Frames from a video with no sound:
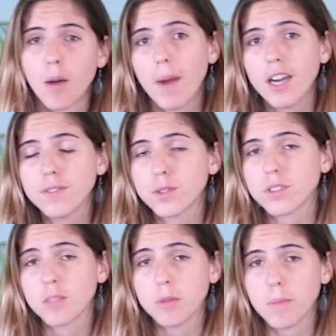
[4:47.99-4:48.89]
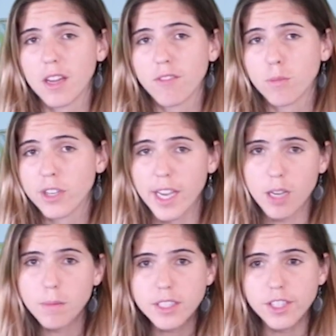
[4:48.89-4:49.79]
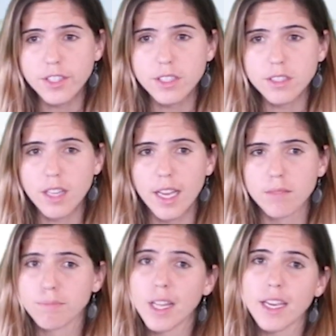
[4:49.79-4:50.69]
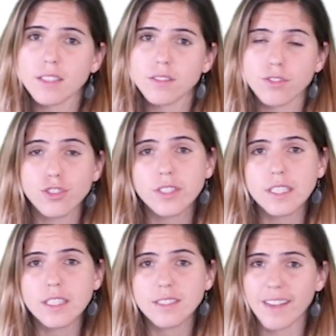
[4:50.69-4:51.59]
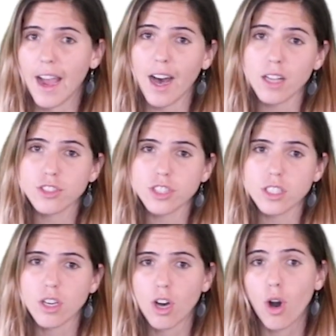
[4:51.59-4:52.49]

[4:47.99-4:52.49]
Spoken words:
Biofuels can be made from organic materials like plants, trees, algae,